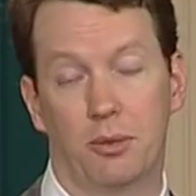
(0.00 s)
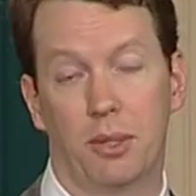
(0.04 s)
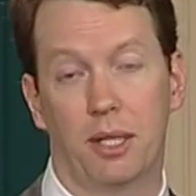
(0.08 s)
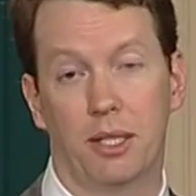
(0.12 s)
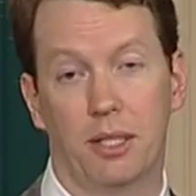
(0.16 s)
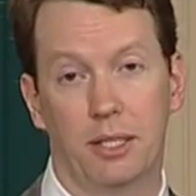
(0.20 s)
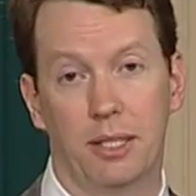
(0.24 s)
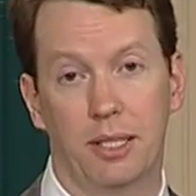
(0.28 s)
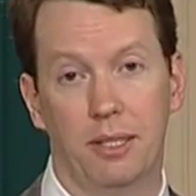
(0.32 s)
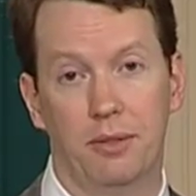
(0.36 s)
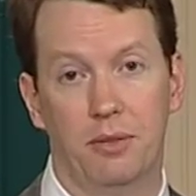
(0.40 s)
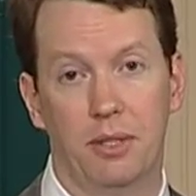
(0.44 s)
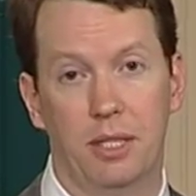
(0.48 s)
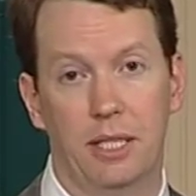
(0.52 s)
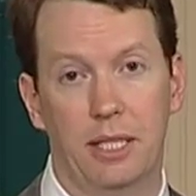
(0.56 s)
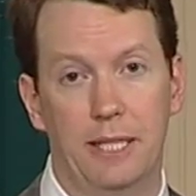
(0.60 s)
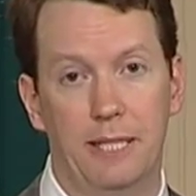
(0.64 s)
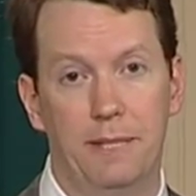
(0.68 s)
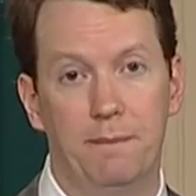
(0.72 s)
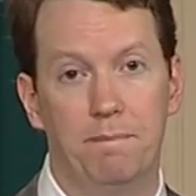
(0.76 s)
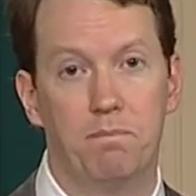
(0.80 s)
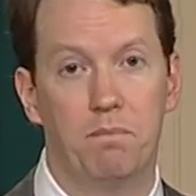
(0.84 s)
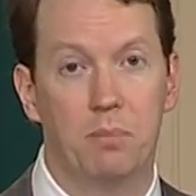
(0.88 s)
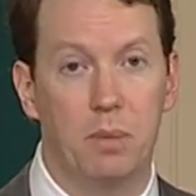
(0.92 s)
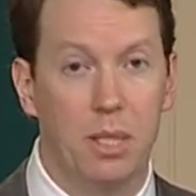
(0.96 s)

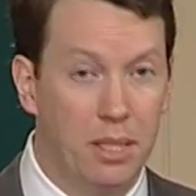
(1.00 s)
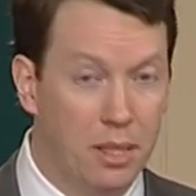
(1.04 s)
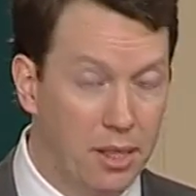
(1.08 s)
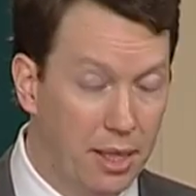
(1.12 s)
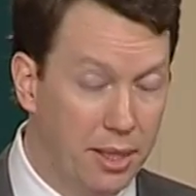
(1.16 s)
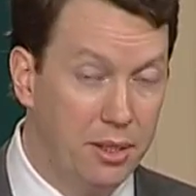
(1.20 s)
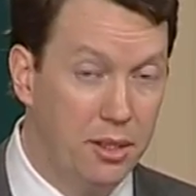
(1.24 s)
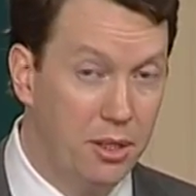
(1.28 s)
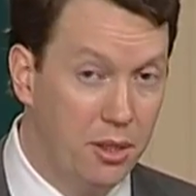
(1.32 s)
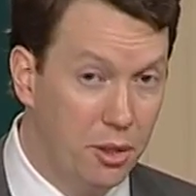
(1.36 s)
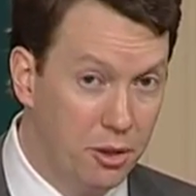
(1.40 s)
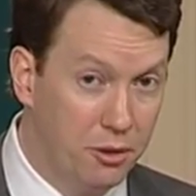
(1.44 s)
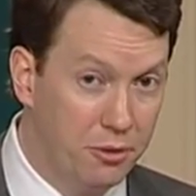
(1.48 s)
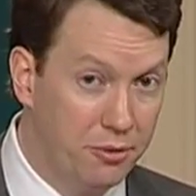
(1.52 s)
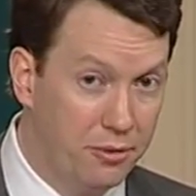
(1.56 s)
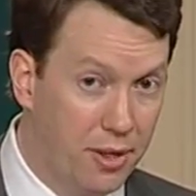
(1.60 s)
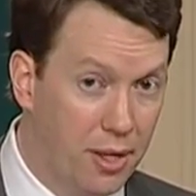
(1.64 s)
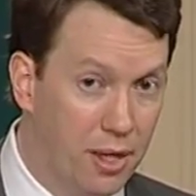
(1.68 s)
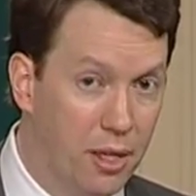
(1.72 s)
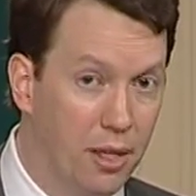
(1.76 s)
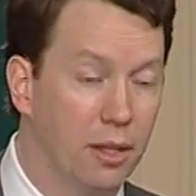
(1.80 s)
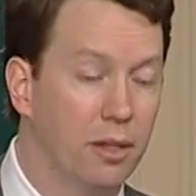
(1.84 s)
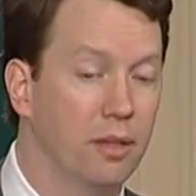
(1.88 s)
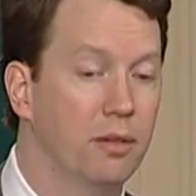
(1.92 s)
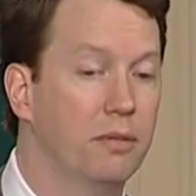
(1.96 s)
relativity in
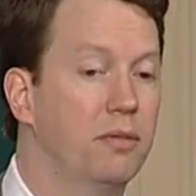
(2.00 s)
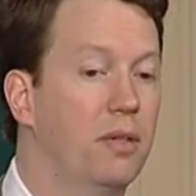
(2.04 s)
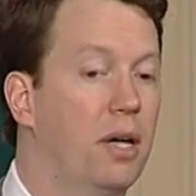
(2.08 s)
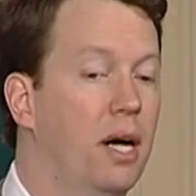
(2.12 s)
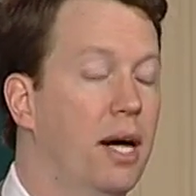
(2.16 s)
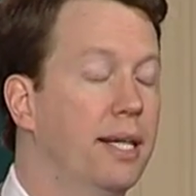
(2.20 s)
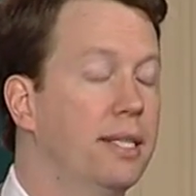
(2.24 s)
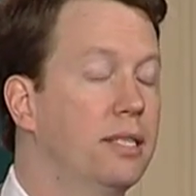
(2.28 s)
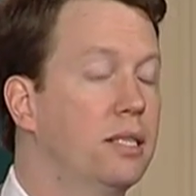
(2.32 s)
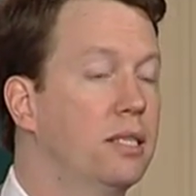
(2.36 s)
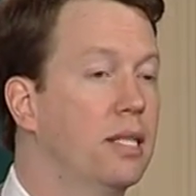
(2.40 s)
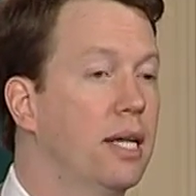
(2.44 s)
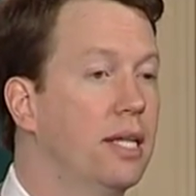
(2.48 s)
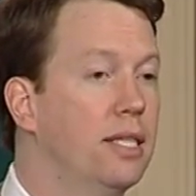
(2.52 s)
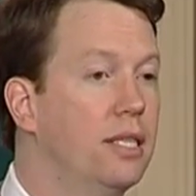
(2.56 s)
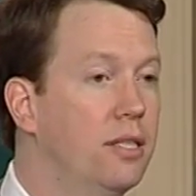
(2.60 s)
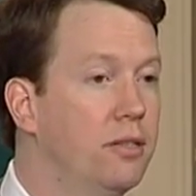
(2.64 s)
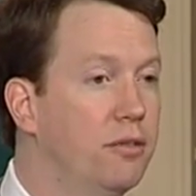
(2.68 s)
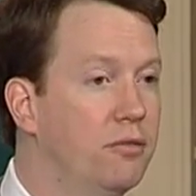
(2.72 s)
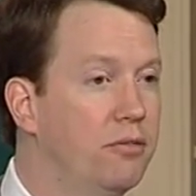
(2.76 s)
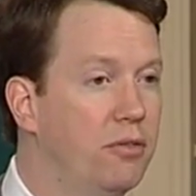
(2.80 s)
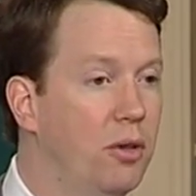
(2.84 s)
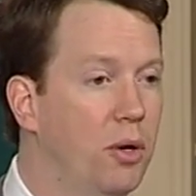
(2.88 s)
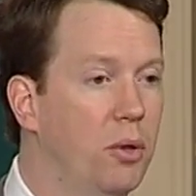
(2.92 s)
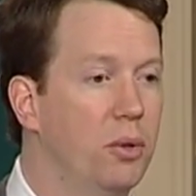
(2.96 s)
1905, Einstein
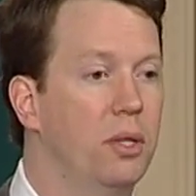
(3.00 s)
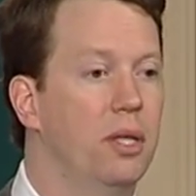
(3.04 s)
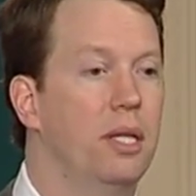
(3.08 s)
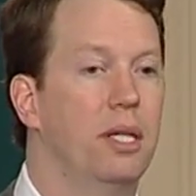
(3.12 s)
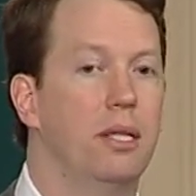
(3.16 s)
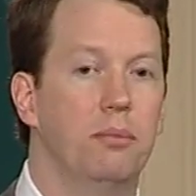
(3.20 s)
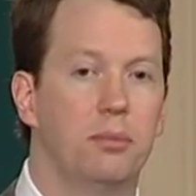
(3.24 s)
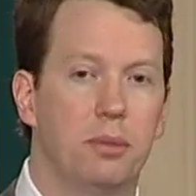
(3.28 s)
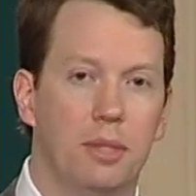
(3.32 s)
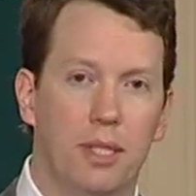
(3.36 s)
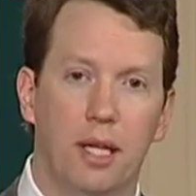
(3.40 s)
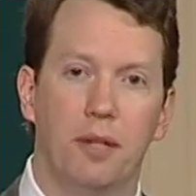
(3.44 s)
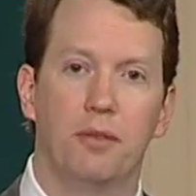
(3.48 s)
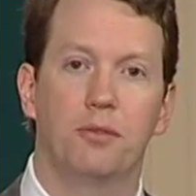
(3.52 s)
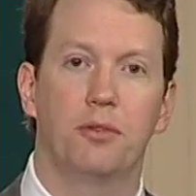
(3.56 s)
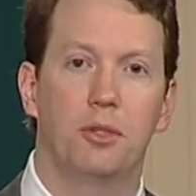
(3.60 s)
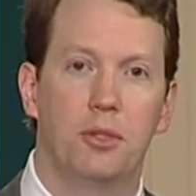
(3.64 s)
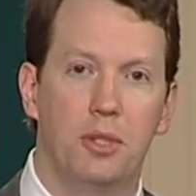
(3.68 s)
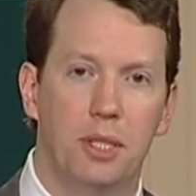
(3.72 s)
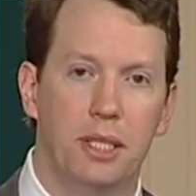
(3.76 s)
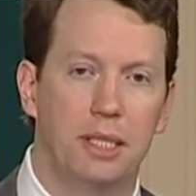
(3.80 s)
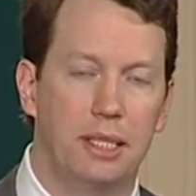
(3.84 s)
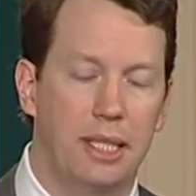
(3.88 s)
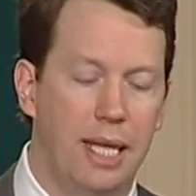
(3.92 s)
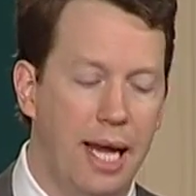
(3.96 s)
devoted himself to
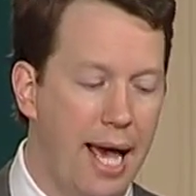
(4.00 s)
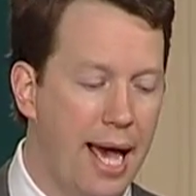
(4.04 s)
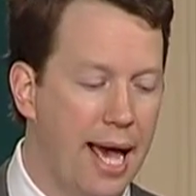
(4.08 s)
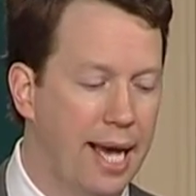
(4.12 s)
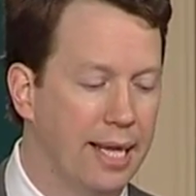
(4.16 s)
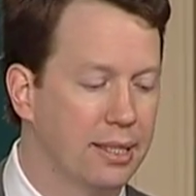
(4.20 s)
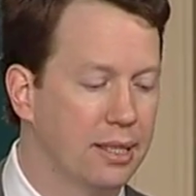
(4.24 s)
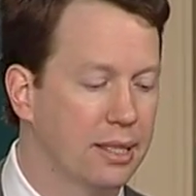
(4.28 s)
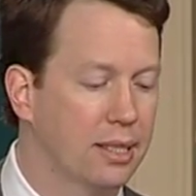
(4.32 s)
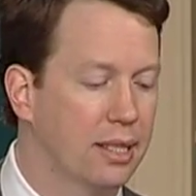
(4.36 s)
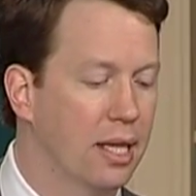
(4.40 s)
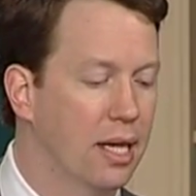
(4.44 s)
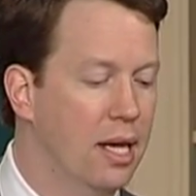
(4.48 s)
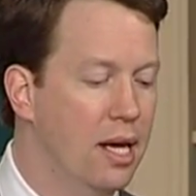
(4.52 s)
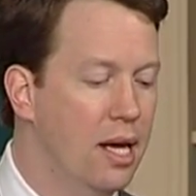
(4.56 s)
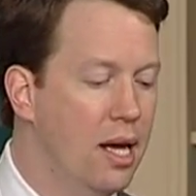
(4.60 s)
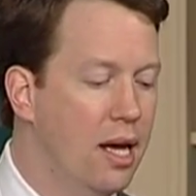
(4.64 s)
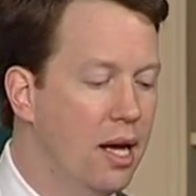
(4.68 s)
this task